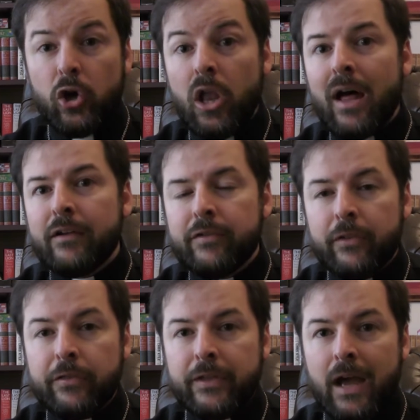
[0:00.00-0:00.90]
life and the
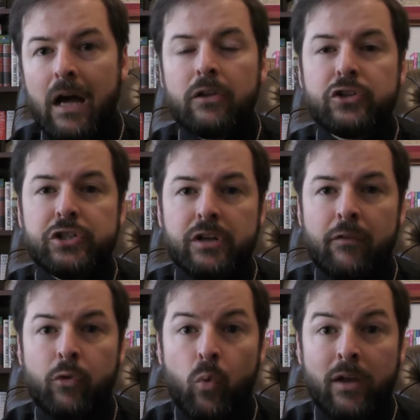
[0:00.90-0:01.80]
theology
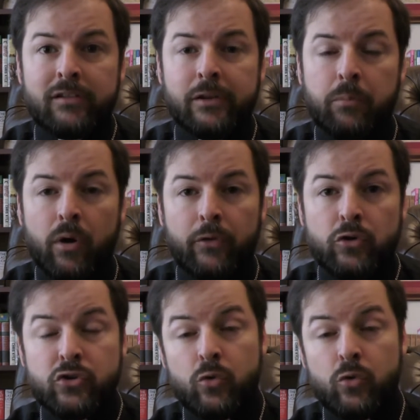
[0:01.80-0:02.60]
of the Wesley brothers,